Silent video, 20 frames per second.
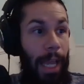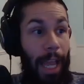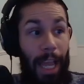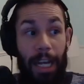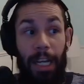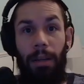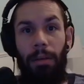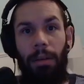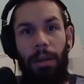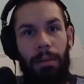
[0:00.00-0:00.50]

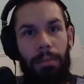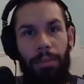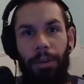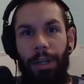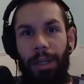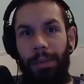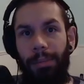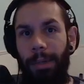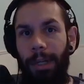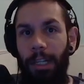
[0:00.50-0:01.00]
anyone
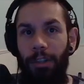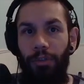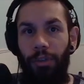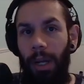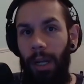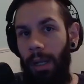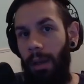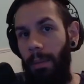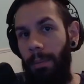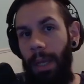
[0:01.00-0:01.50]
pretty much
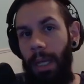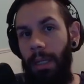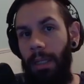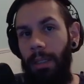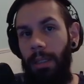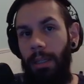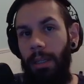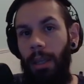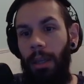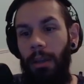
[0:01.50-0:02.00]
recommend
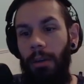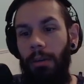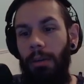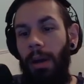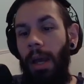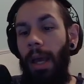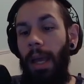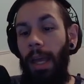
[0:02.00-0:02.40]
to you.